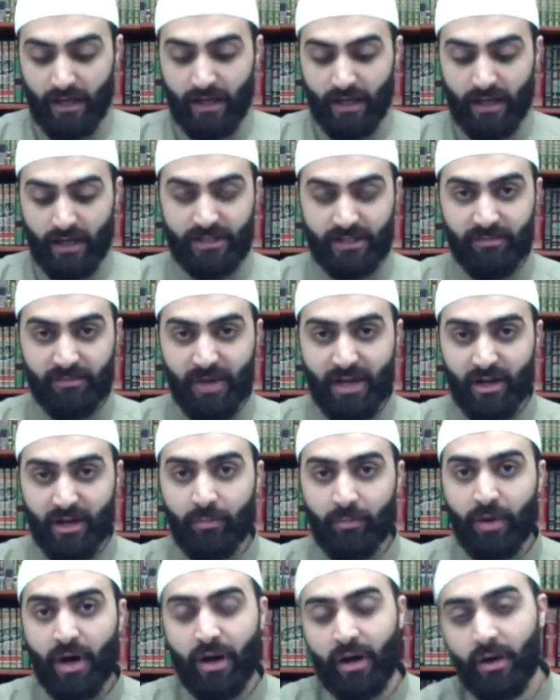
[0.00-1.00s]
His men are
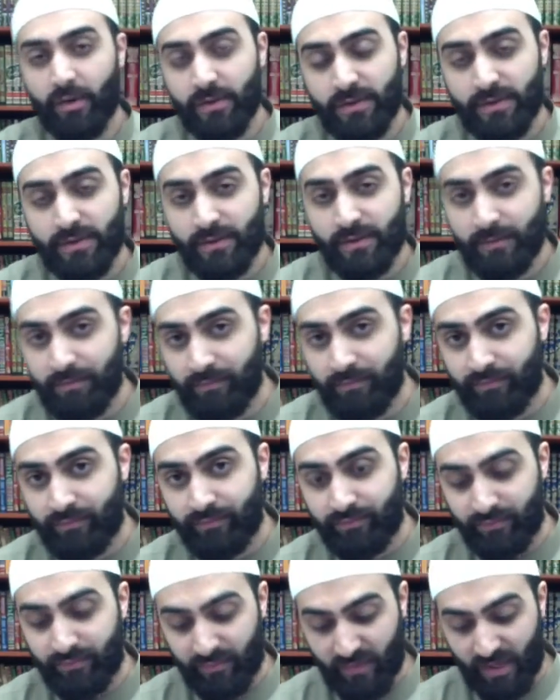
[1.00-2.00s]
bought out.
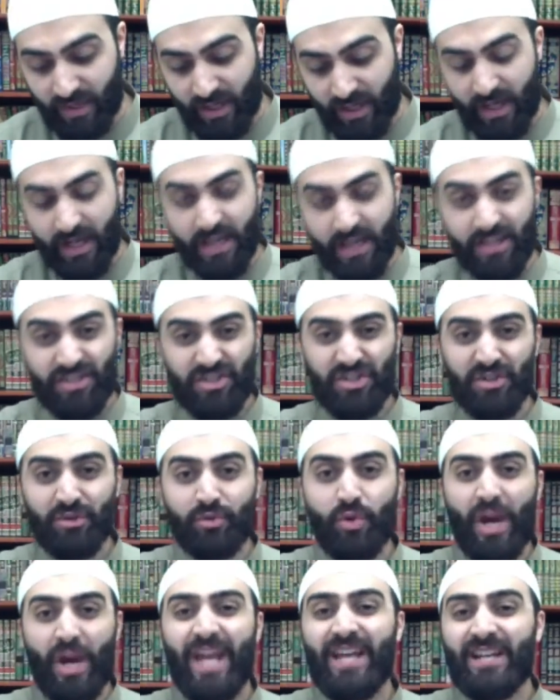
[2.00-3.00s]
His
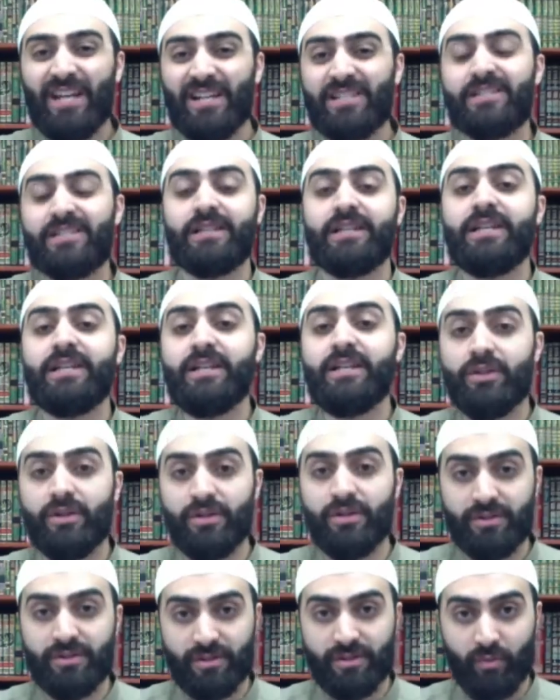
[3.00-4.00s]
greatest
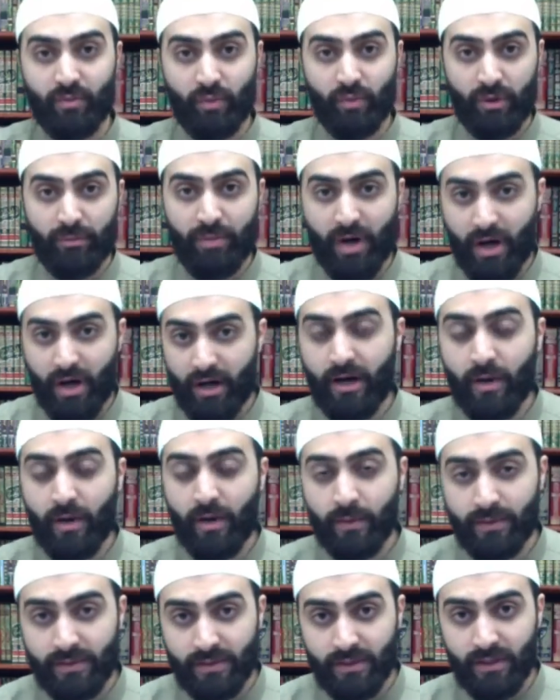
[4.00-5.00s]
leaders were bought
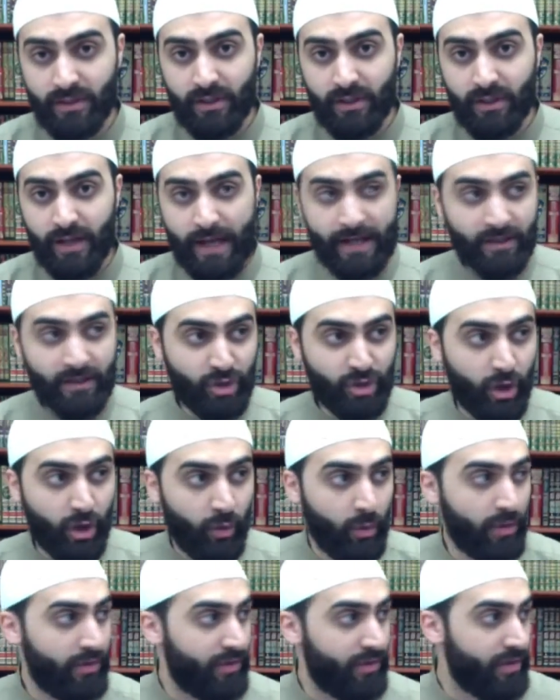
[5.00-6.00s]
out and took
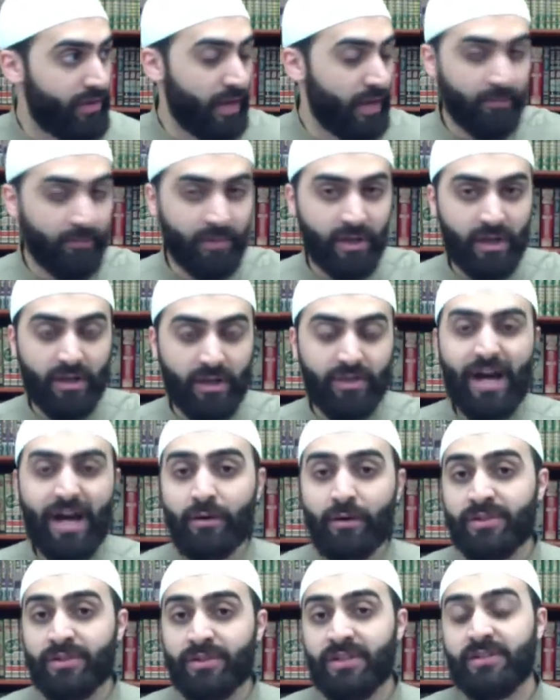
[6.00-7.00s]
with them
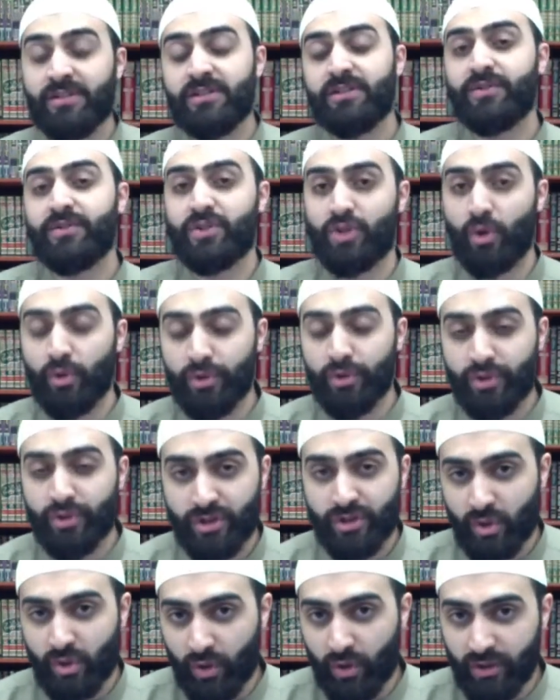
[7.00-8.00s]
thousands of soldiers,
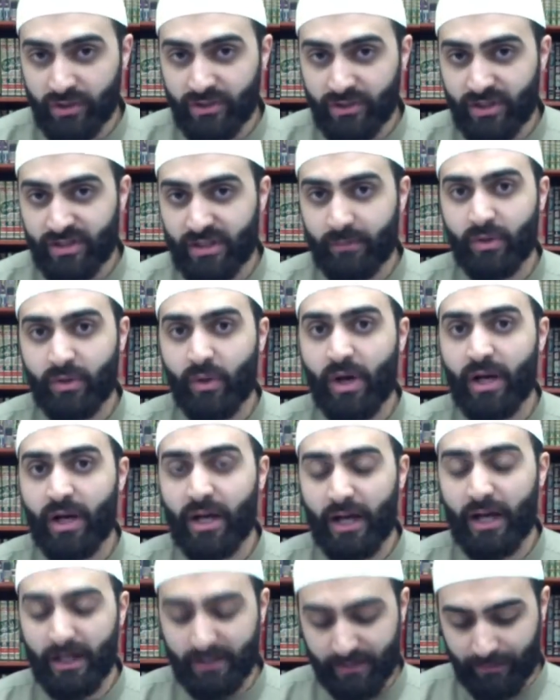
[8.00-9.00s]
according to some riwayat.